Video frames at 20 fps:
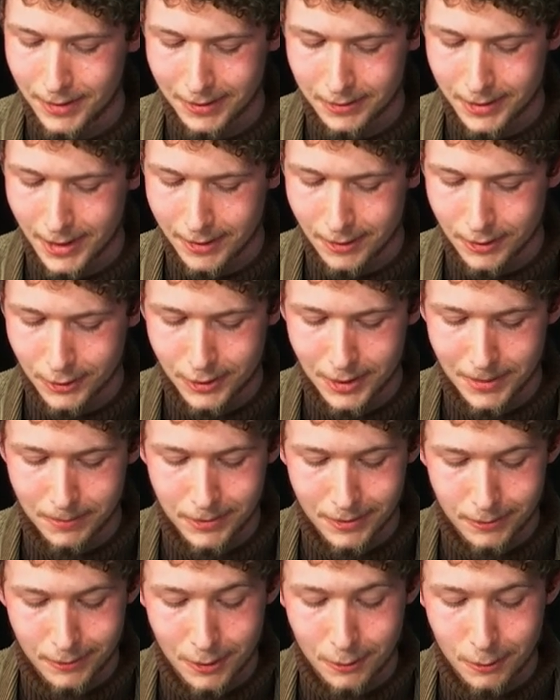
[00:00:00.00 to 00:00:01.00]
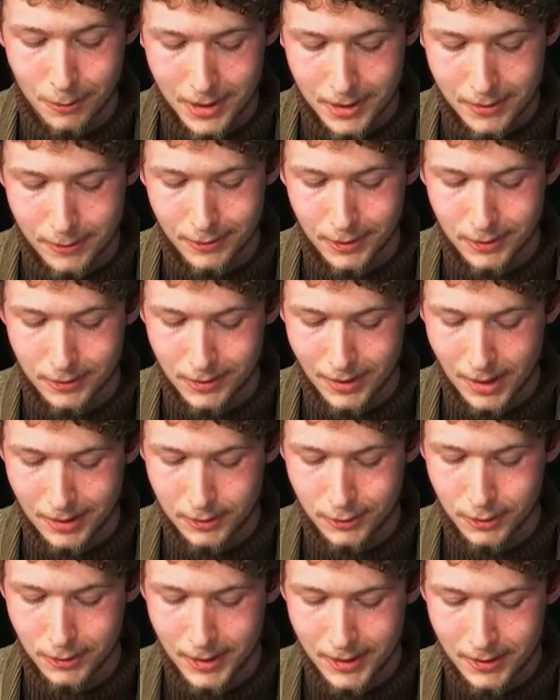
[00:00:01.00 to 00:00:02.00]
dictatorships of the 21st
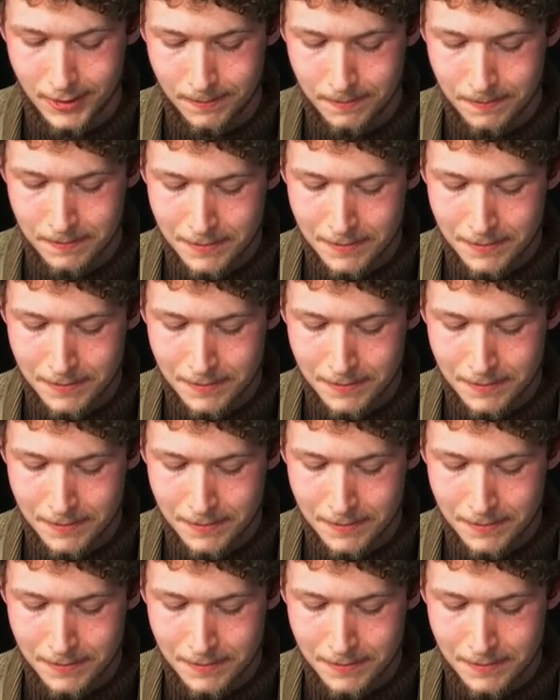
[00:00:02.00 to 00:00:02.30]
century,